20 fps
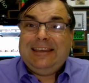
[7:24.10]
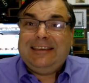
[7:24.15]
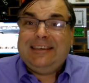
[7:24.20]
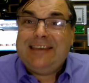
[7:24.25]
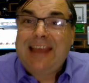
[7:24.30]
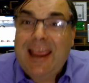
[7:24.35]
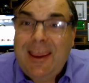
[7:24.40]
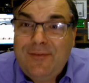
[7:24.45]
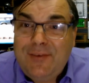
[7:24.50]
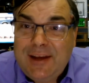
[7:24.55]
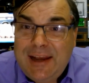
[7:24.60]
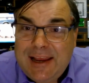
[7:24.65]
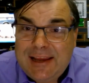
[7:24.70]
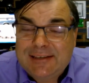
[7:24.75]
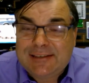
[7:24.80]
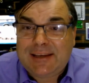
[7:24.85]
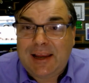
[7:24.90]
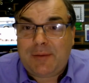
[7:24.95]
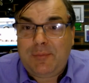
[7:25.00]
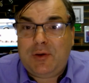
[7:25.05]
David
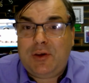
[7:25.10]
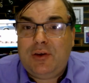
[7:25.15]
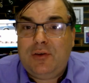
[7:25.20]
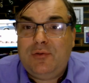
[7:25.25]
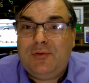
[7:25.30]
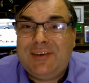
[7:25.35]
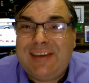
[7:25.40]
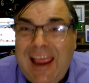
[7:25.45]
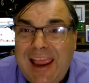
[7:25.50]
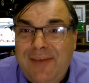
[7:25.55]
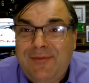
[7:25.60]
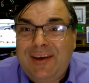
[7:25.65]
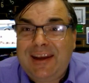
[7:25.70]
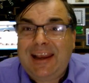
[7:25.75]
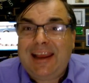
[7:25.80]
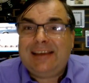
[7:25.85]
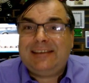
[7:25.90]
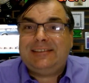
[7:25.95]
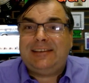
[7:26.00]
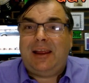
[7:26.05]
S W, David
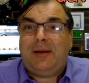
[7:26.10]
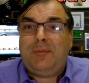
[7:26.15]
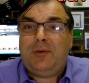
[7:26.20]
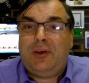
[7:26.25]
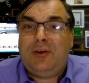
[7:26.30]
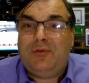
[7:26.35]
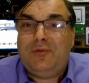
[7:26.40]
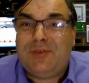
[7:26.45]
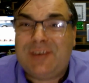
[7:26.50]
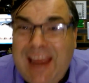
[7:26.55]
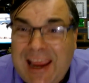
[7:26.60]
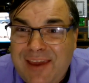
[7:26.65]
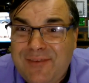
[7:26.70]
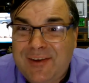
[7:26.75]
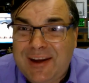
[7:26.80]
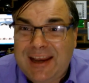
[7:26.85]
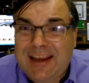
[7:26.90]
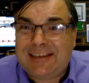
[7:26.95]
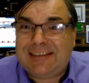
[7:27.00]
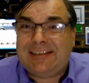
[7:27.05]
S W,
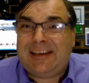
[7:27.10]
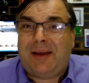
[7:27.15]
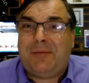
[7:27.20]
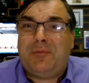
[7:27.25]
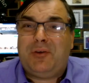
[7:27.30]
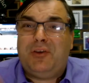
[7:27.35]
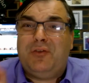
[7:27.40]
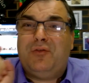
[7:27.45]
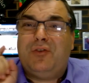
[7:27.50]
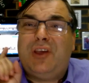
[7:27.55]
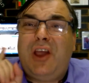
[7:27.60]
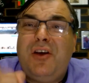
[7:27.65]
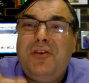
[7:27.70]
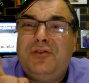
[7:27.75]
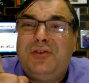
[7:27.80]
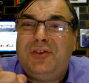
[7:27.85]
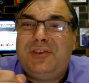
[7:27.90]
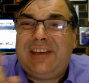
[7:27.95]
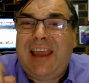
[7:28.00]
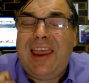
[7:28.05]
David S W. Go
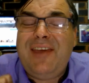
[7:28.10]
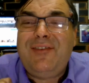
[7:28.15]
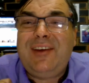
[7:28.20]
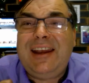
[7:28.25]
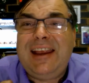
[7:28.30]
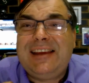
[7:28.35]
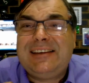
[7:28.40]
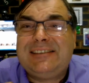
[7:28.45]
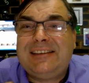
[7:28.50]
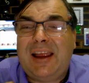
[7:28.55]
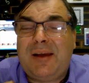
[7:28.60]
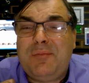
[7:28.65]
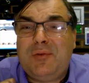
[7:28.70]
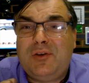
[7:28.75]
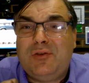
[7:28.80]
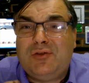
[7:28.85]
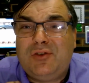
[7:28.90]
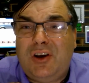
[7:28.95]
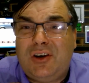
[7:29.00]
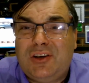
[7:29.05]
to David S
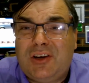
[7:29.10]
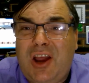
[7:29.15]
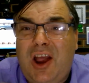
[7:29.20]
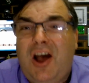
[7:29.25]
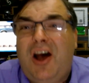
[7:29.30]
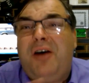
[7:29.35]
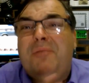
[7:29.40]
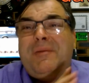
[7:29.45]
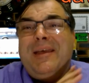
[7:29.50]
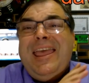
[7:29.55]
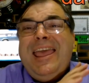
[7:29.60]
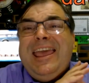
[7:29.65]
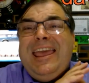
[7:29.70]
W dot com.